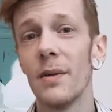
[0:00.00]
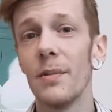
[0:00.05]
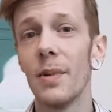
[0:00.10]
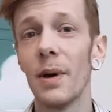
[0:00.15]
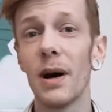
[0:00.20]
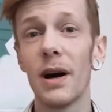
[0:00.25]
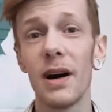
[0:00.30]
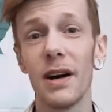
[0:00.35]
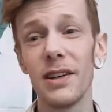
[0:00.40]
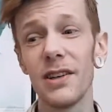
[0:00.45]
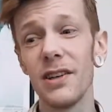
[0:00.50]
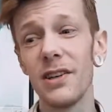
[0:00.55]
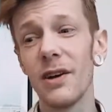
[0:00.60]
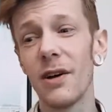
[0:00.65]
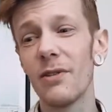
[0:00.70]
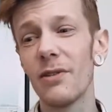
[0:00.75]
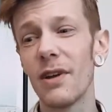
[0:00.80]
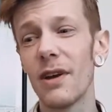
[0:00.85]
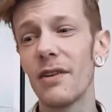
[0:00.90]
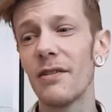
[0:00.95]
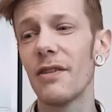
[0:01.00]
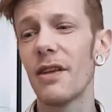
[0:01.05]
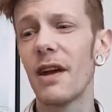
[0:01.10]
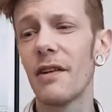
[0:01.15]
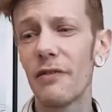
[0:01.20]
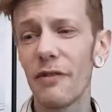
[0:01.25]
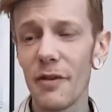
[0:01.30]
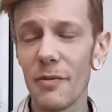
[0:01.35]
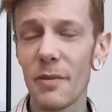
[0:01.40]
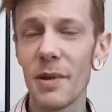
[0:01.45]
But you know, they're, they're
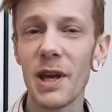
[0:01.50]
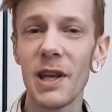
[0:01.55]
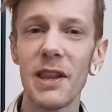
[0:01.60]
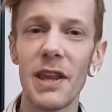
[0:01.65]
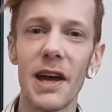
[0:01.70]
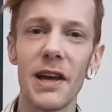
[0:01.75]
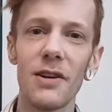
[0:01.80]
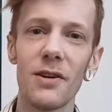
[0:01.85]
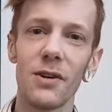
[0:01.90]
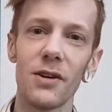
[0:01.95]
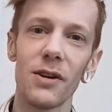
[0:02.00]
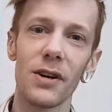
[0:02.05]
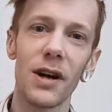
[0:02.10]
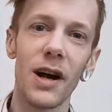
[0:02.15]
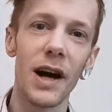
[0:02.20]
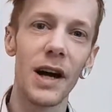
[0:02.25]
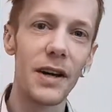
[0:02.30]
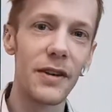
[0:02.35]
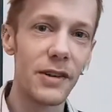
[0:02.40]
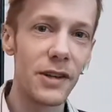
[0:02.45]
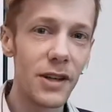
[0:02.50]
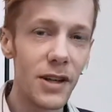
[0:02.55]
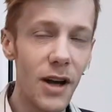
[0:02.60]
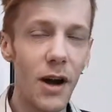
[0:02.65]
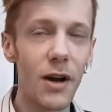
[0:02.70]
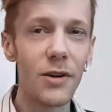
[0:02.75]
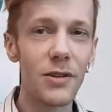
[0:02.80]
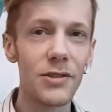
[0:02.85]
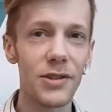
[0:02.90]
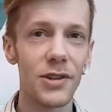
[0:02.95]
for me, they're not kind of
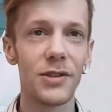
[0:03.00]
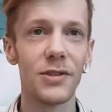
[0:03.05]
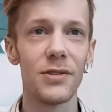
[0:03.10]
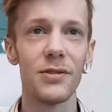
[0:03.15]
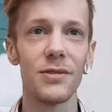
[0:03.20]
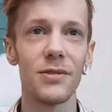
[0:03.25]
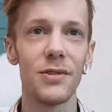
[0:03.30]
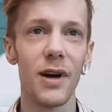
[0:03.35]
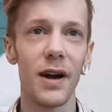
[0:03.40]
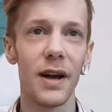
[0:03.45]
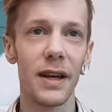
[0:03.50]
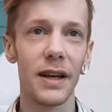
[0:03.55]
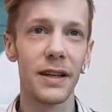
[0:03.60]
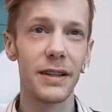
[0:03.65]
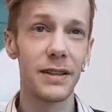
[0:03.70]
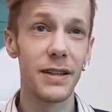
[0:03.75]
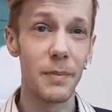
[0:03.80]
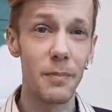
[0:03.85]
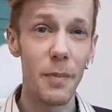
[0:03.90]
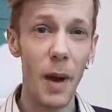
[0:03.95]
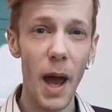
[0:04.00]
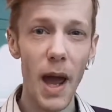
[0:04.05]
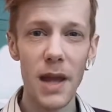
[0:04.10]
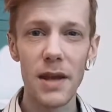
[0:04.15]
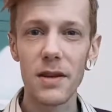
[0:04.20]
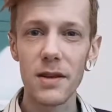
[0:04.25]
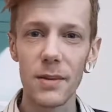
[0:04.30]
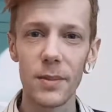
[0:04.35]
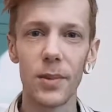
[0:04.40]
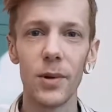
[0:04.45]
go-to like
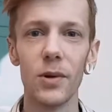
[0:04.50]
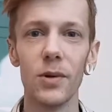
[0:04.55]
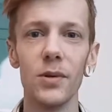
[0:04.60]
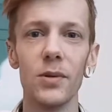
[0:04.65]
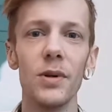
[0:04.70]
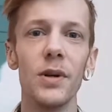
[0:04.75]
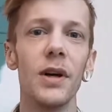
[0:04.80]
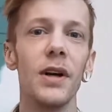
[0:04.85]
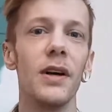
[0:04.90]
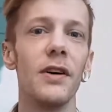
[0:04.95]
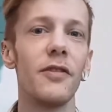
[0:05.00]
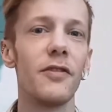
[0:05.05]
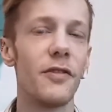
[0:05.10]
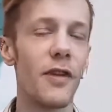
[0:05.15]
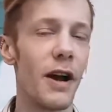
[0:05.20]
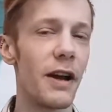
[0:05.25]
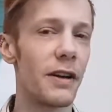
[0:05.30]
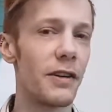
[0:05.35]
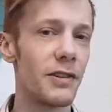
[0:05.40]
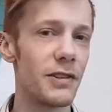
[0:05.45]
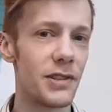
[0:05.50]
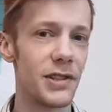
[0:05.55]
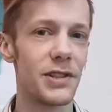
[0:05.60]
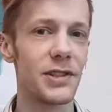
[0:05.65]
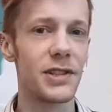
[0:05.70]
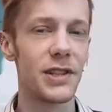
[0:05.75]
dependable fragrances.